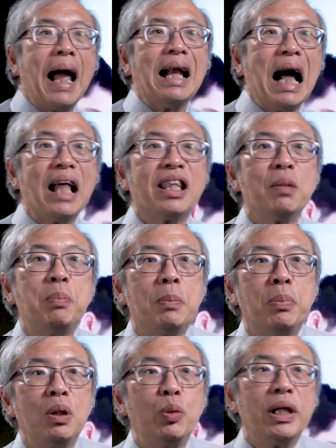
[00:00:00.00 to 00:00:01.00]
at other
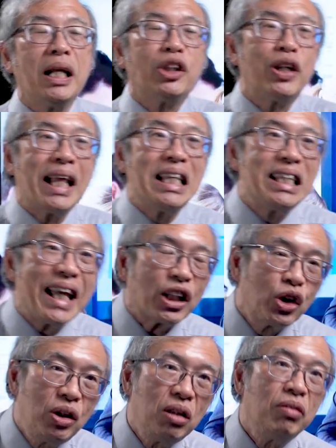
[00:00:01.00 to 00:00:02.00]
people with a
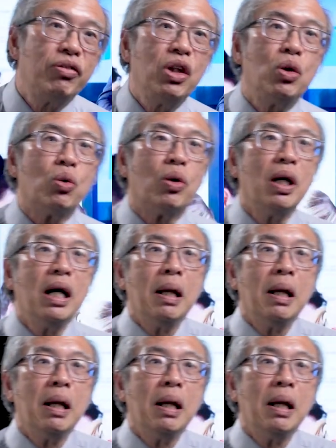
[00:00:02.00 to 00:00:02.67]
transactional view.